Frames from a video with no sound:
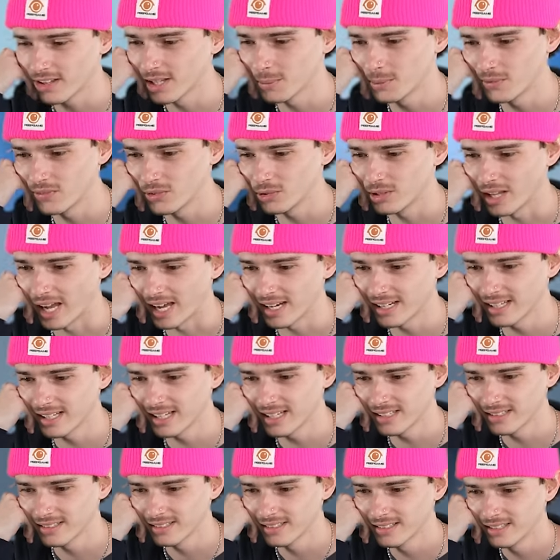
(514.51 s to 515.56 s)
clip of you landing
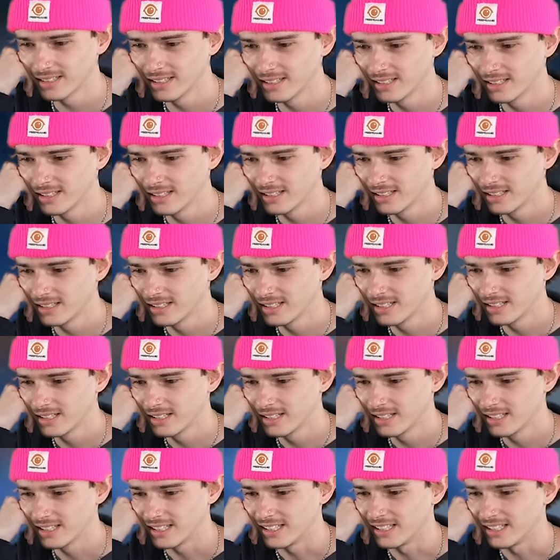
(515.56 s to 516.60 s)
it?
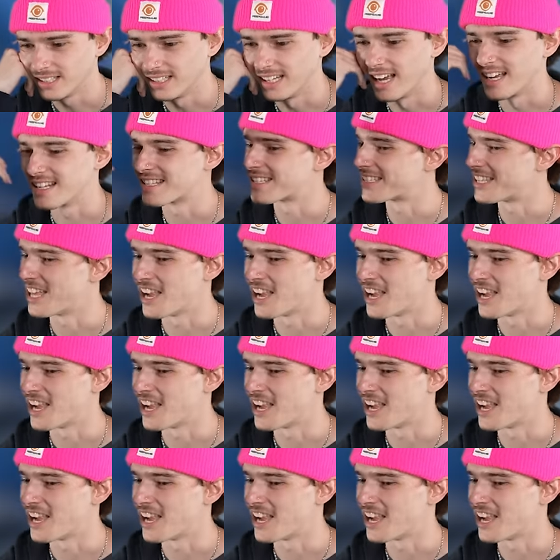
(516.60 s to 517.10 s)
Yes,